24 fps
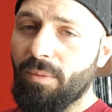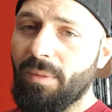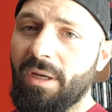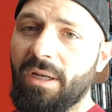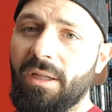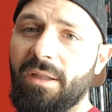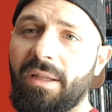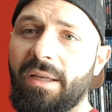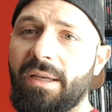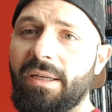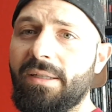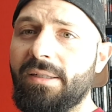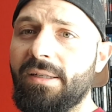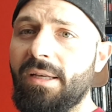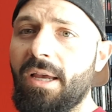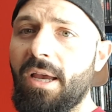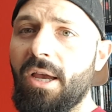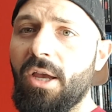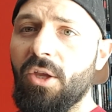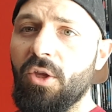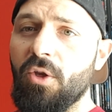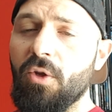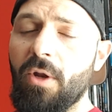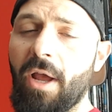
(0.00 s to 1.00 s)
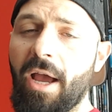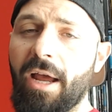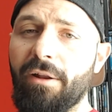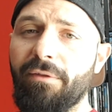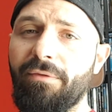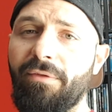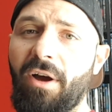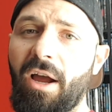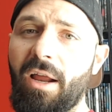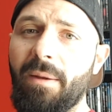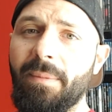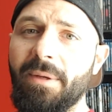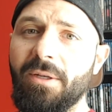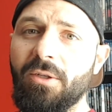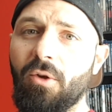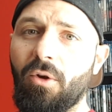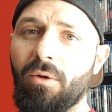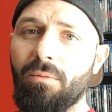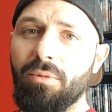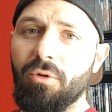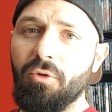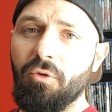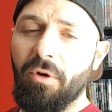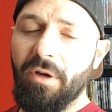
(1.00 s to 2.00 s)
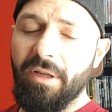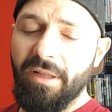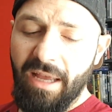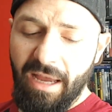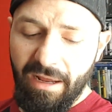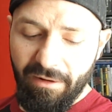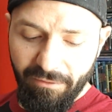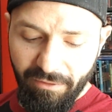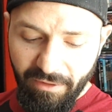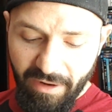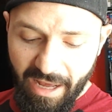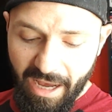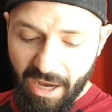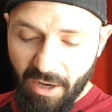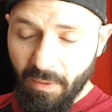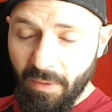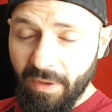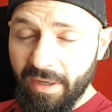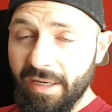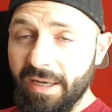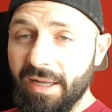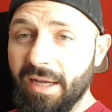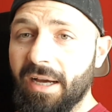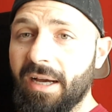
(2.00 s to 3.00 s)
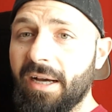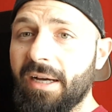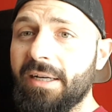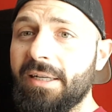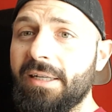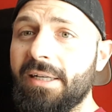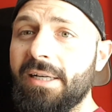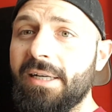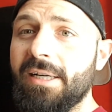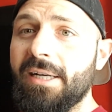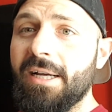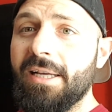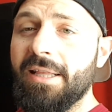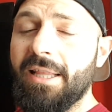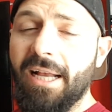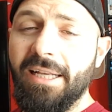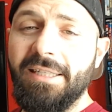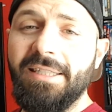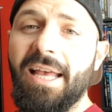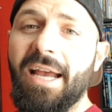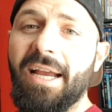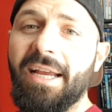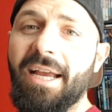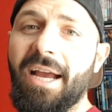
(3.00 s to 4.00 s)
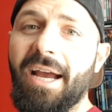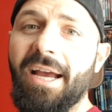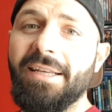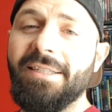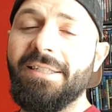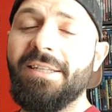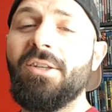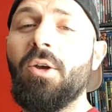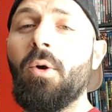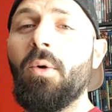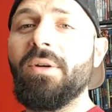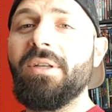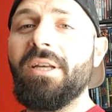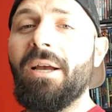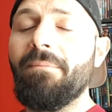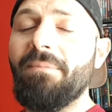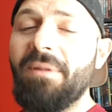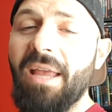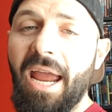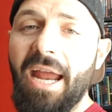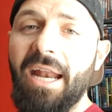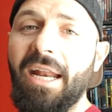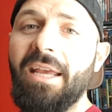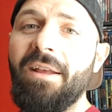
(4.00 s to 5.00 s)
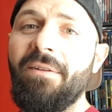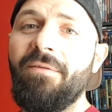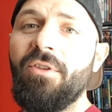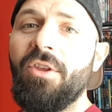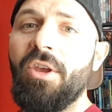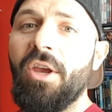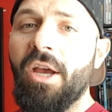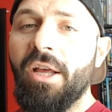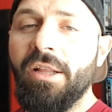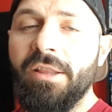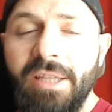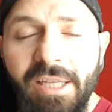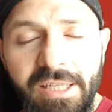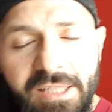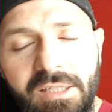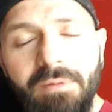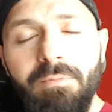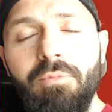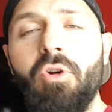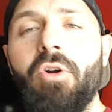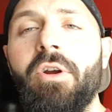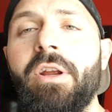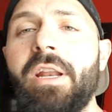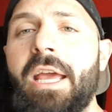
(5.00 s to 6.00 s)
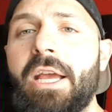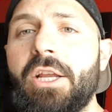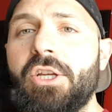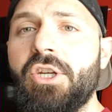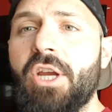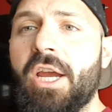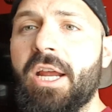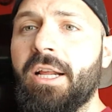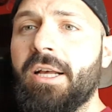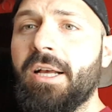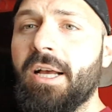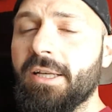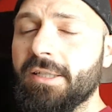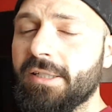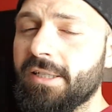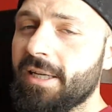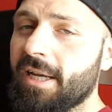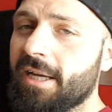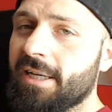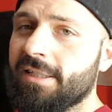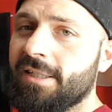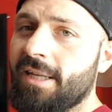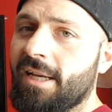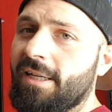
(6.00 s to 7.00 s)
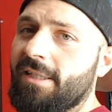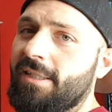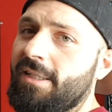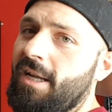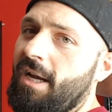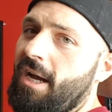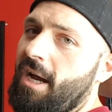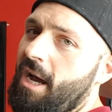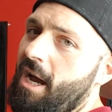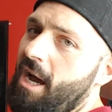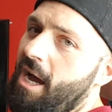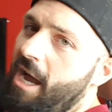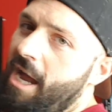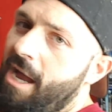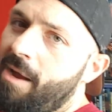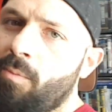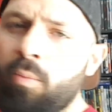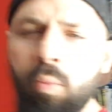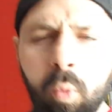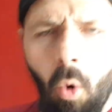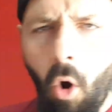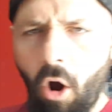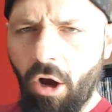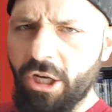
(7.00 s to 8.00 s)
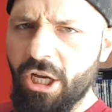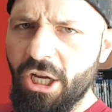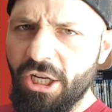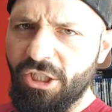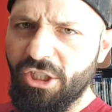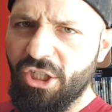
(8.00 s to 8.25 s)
media links, you know how to find me. It's all Blu-ray Dan for now. And that's that, guys. As always, I'm Danny. This is the Blu-ray Dan channel. I'll see you guys next time. Walking